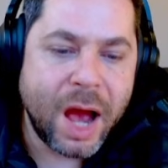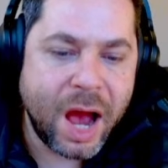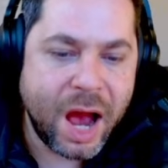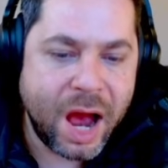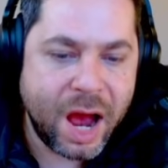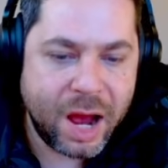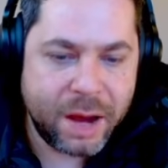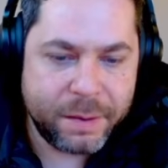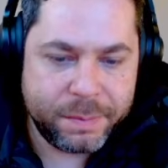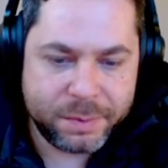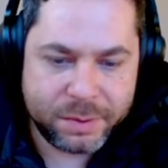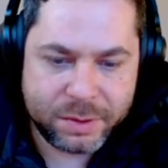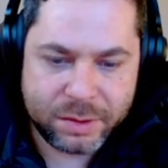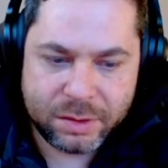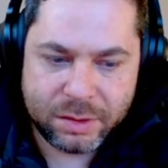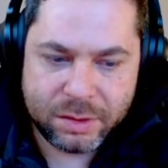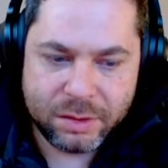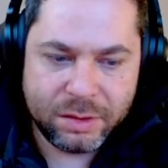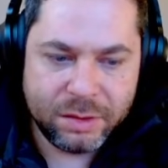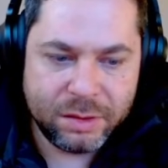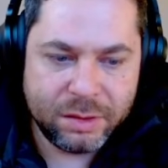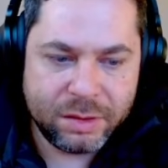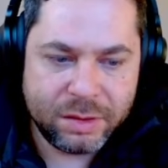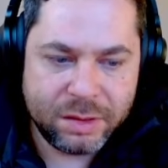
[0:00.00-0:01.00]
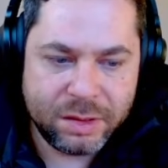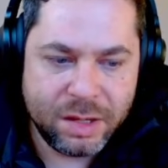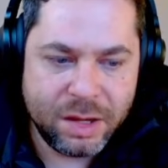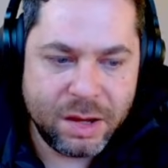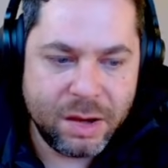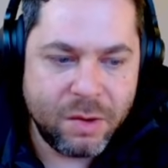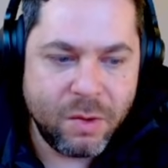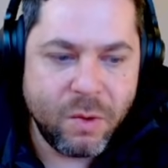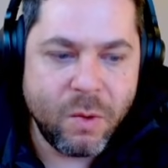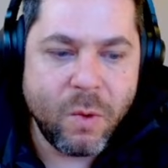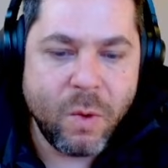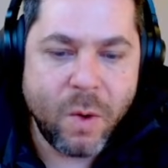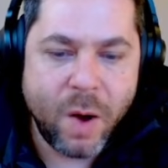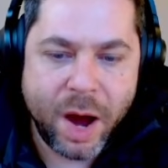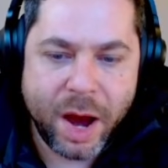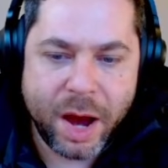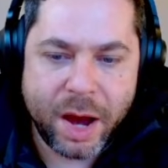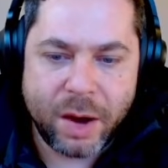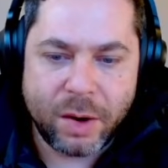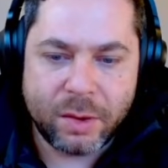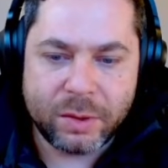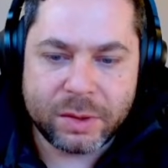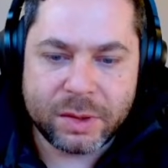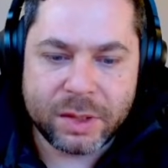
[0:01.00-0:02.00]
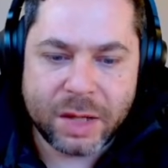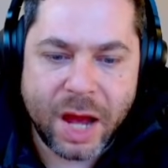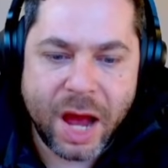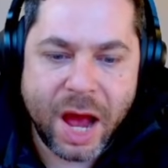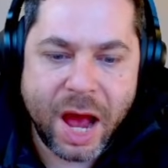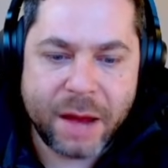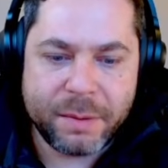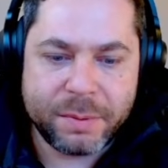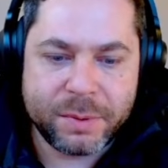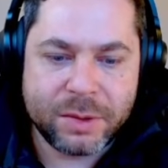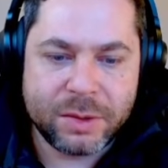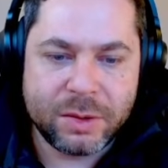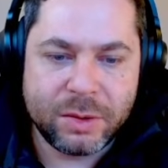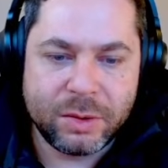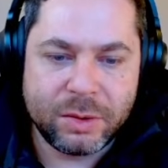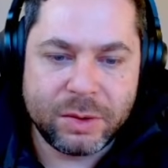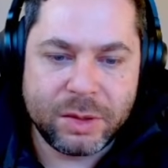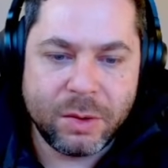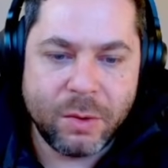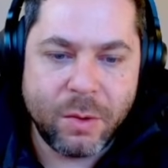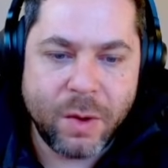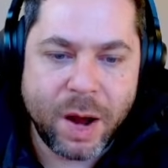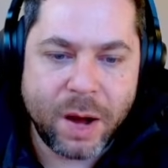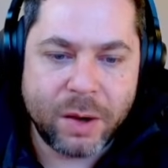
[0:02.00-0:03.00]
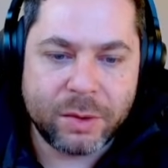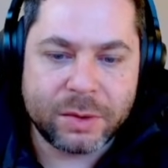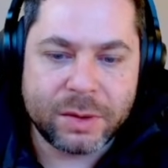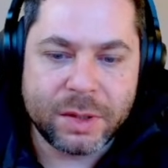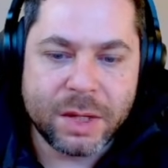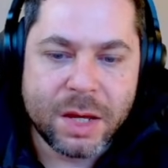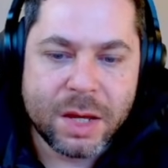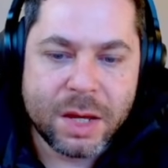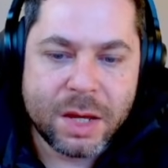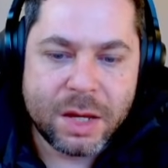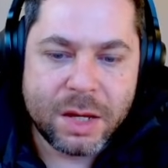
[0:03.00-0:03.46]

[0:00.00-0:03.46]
Absolutely wild. Absolutely wild.